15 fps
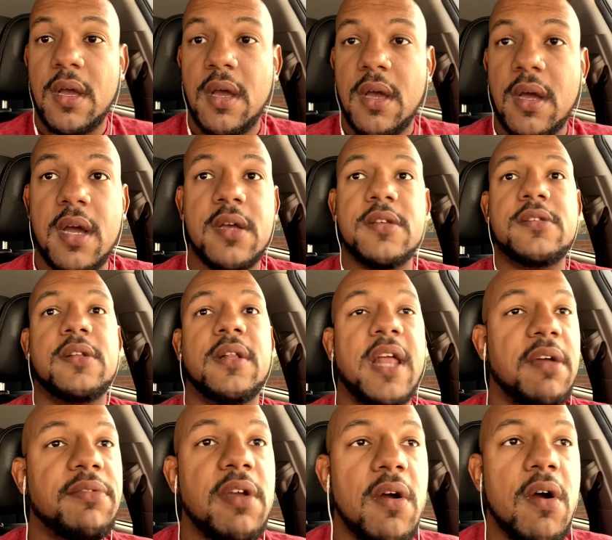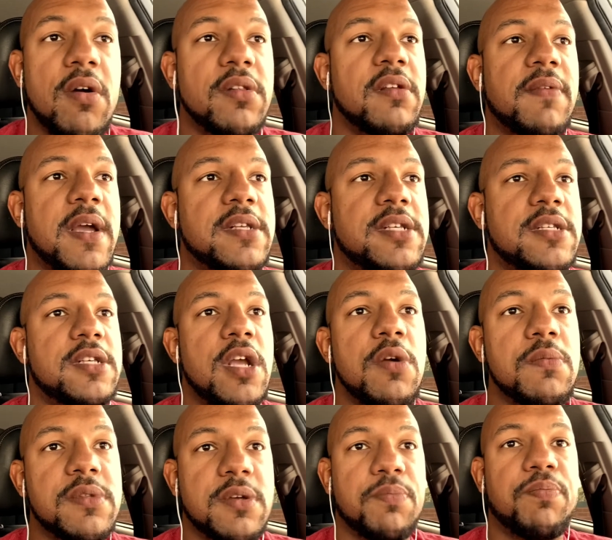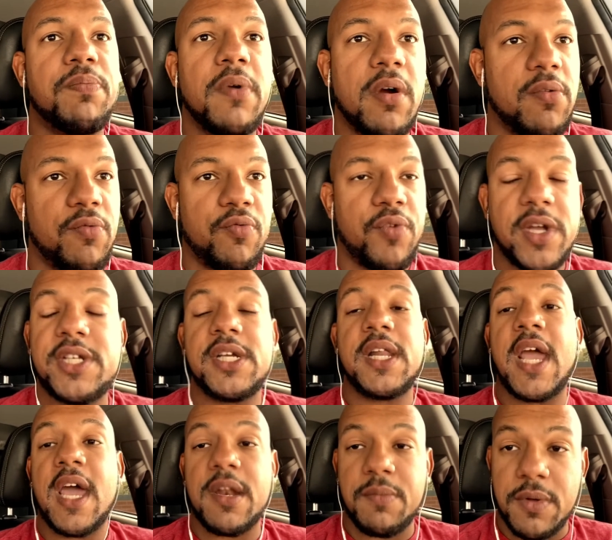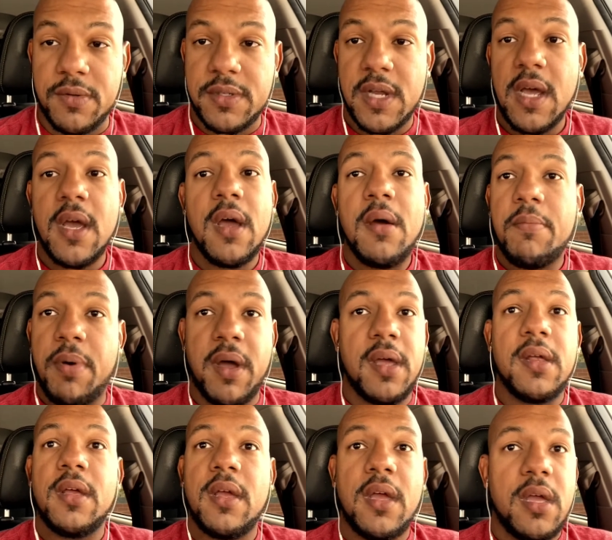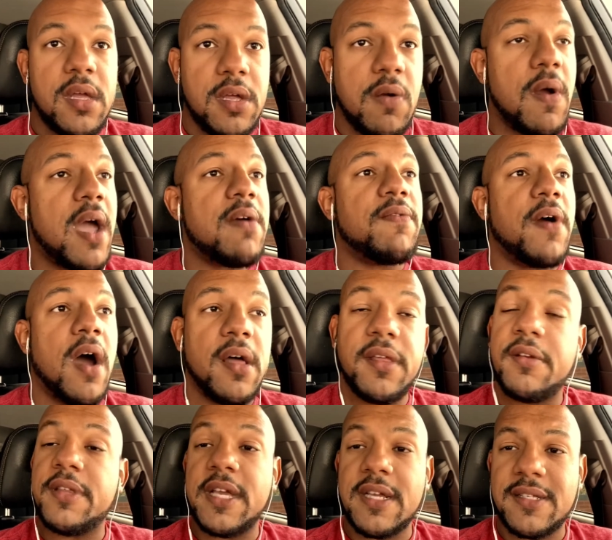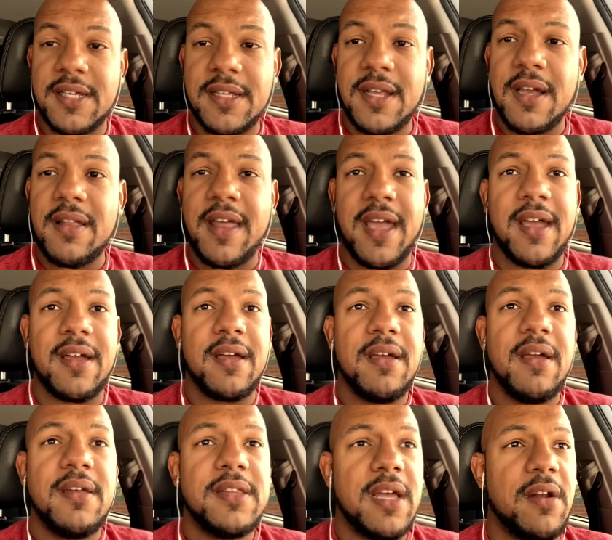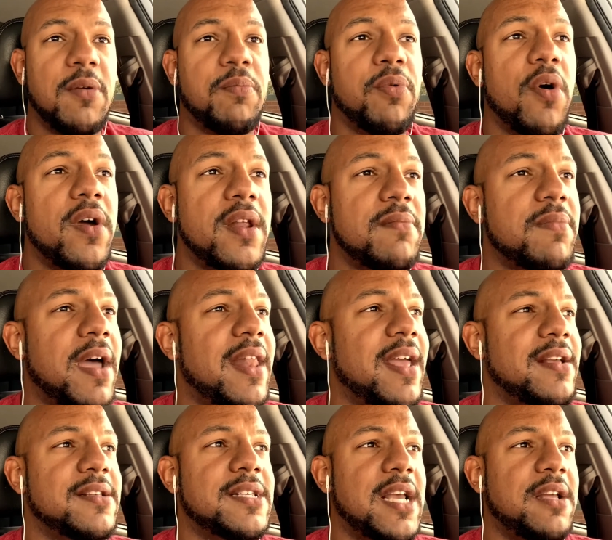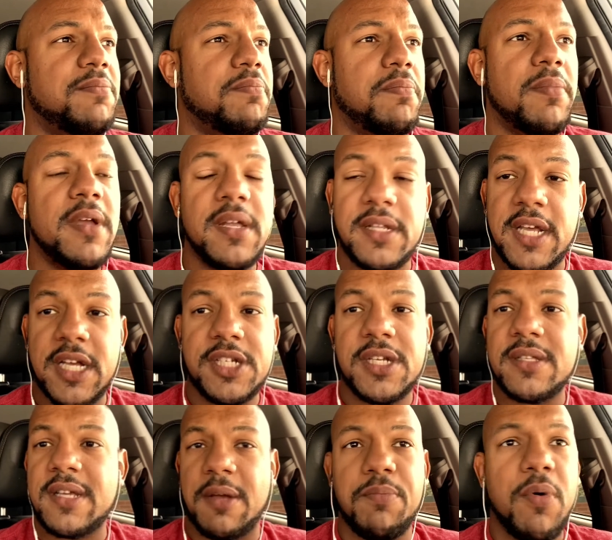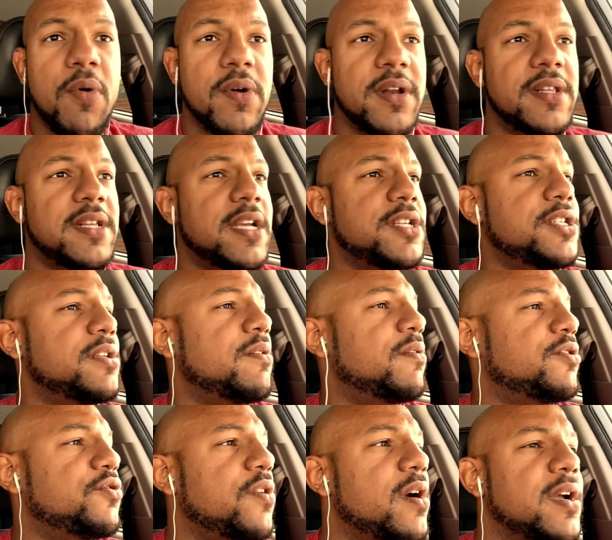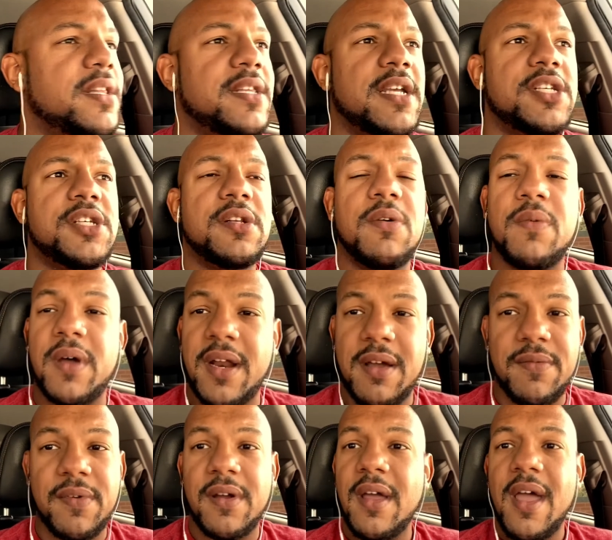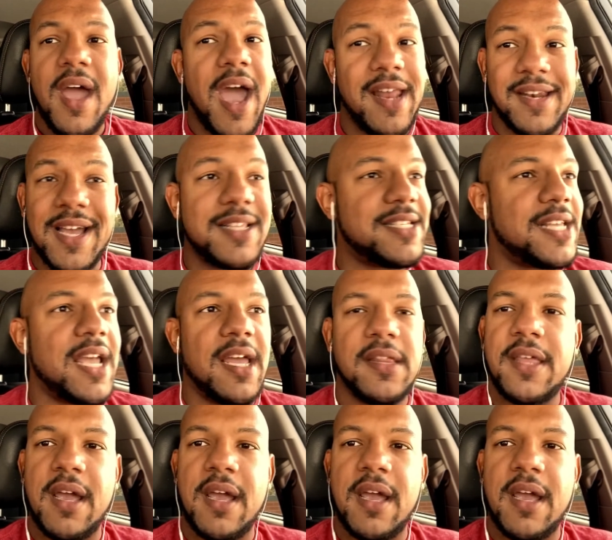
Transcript: Because left to our own devices, humans are wretched animals. But you have other things in there, like that are brought in by, like, say, addictions, like porn addiction or drug addiction or whatever, and that's it.